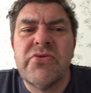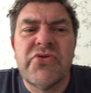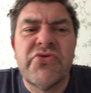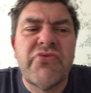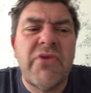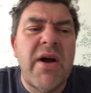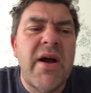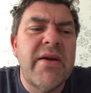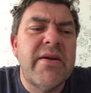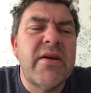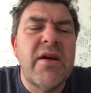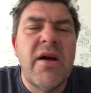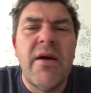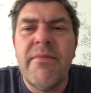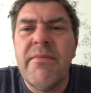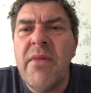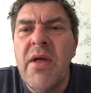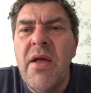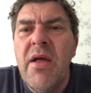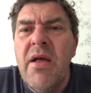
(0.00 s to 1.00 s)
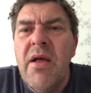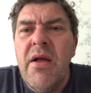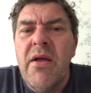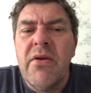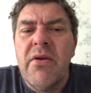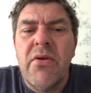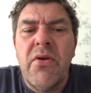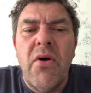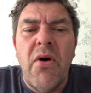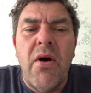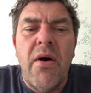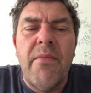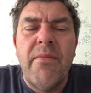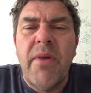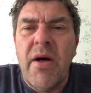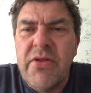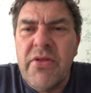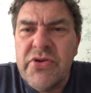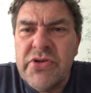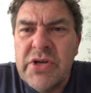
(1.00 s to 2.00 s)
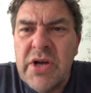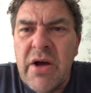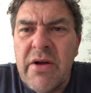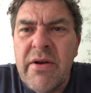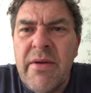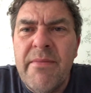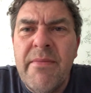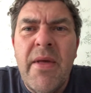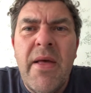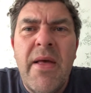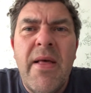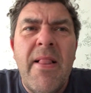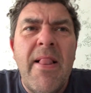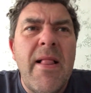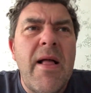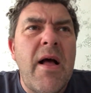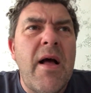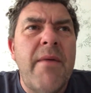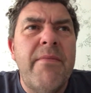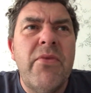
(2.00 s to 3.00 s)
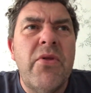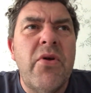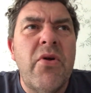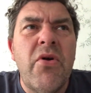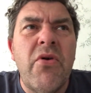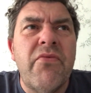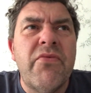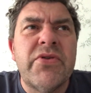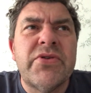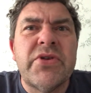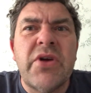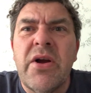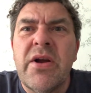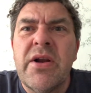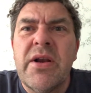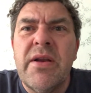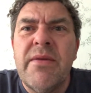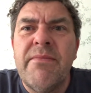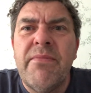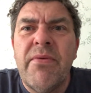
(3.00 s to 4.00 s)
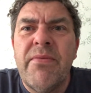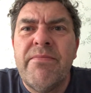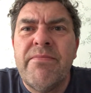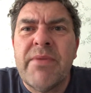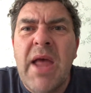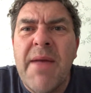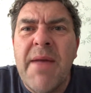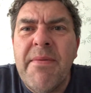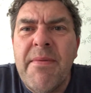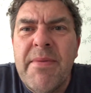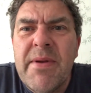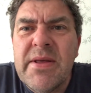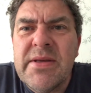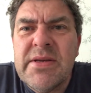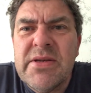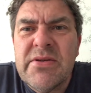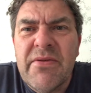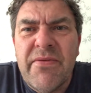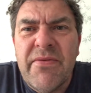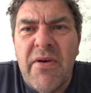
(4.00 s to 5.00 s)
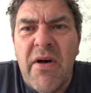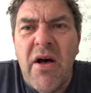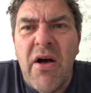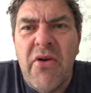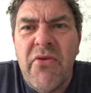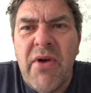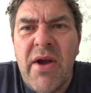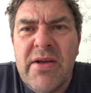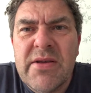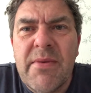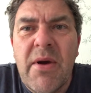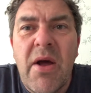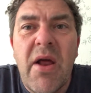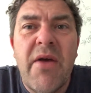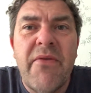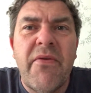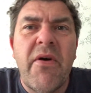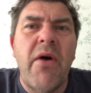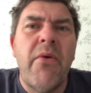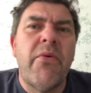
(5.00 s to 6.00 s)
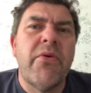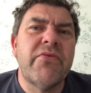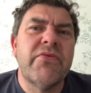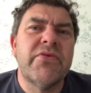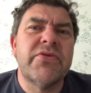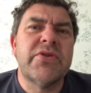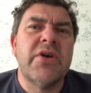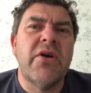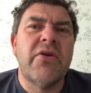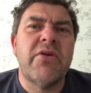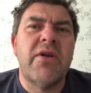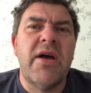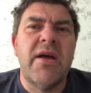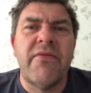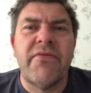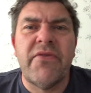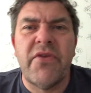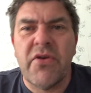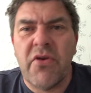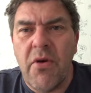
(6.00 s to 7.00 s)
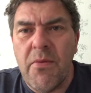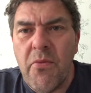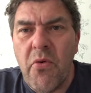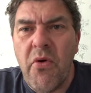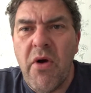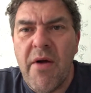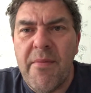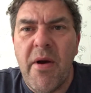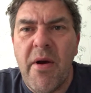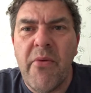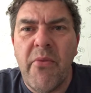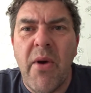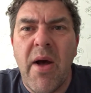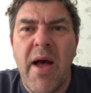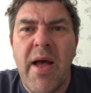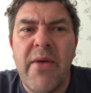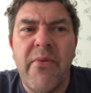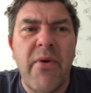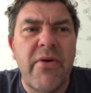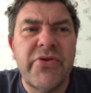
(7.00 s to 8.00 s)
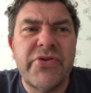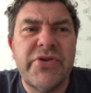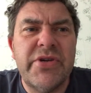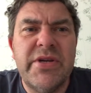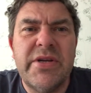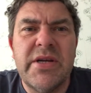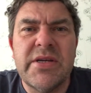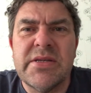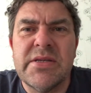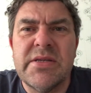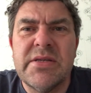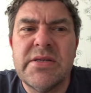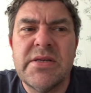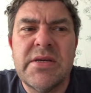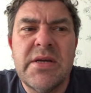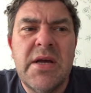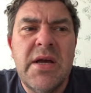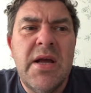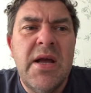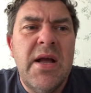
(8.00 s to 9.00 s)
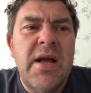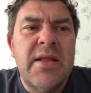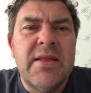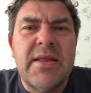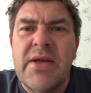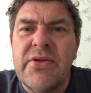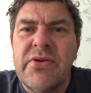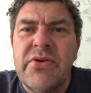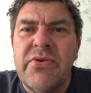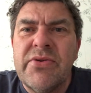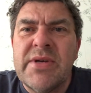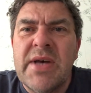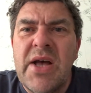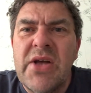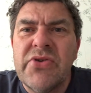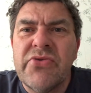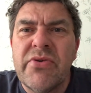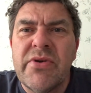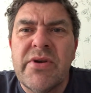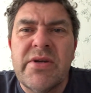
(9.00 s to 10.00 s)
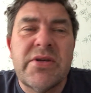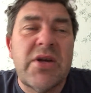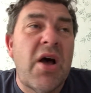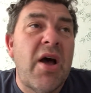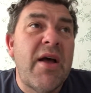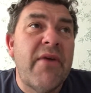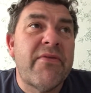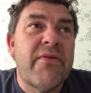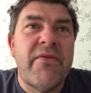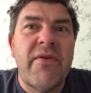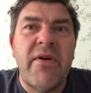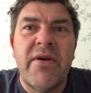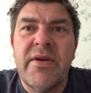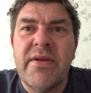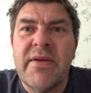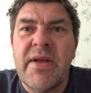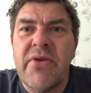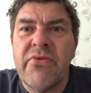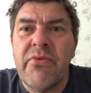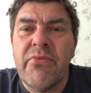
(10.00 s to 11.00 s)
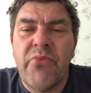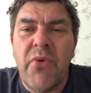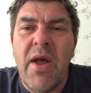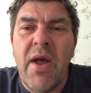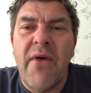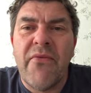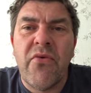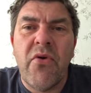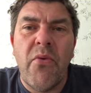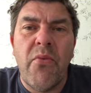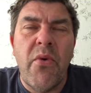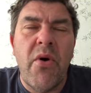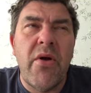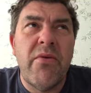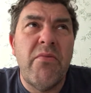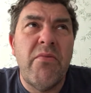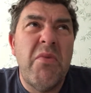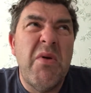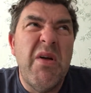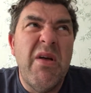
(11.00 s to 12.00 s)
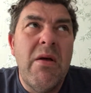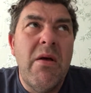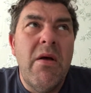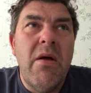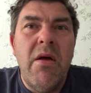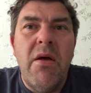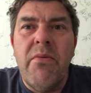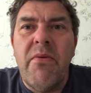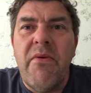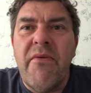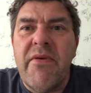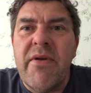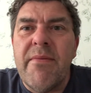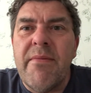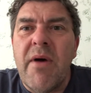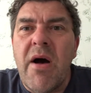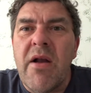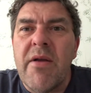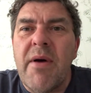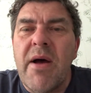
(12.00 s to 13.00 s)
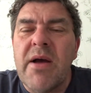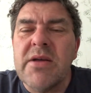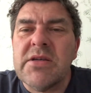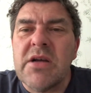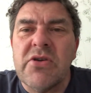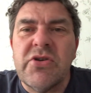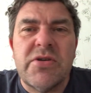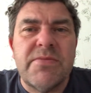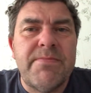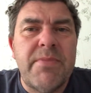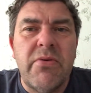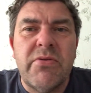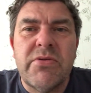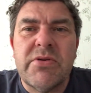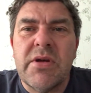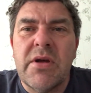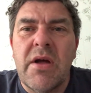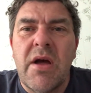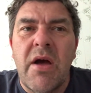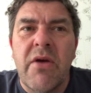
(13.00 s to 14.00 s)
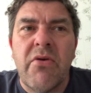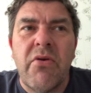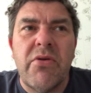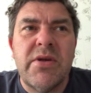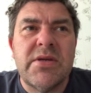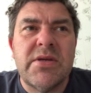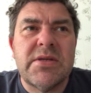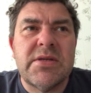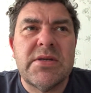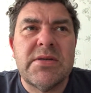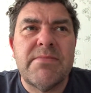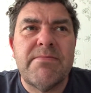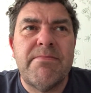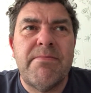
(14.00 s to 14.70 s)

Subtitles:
Stride, and I'm not. I'm part of the Cheltenham. Her recycling capabilities are far greater. If I want to recycle, I have to go more out of my way, whereas she doesn't. They do Tetra, and I have to find a Tetra. We have got one within a mile of my house. I just build it. I've got this